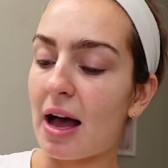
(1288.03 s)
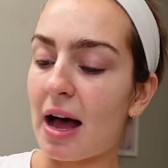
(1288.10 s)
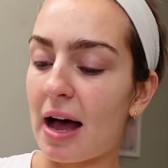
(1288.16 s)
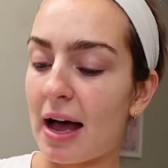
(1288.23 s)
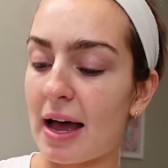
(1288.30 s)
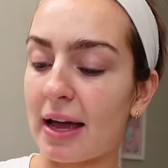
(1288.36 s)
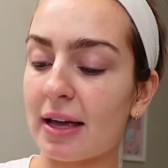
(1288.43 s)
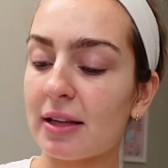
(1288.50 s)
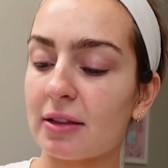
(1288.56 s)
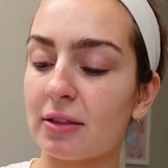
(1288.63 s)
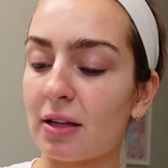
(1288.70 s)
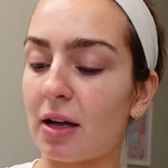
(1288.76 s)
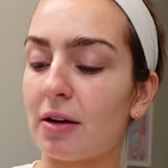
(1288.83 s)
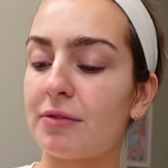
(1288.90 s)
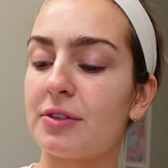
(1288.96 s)
I
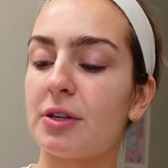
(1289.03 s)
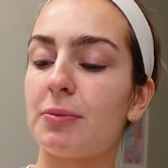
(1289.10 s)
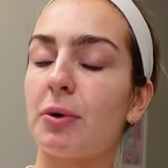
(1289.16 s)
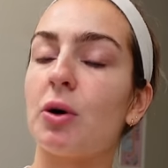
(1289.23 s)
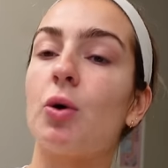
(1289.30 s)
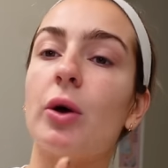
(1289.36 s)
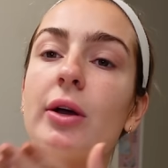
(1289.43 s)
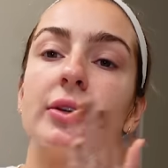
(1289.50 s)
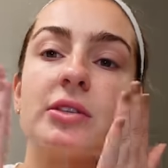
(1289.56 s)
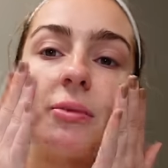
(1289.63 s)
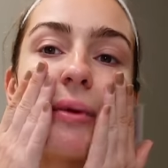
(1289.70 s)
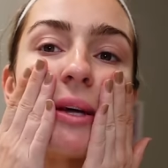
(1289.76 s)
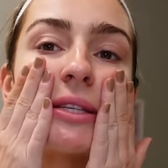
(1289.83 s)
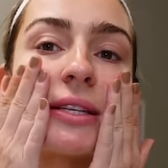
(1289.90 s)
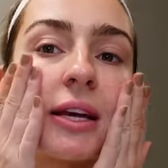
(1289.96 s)
love to put oils
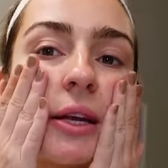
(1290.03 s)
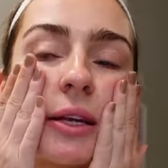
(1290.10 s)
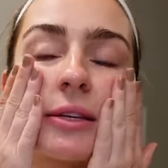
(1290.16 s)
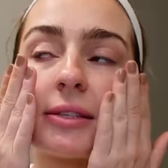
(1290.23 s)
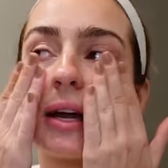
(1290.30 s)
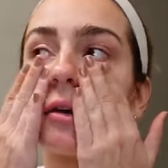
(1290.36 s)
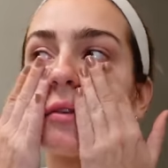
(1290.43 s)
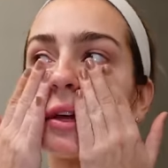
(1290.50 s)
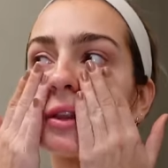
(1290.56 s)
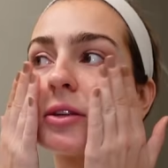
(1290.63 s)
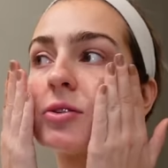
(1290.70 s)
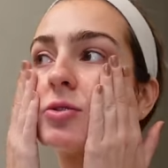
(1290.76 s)
on my skin because I have like the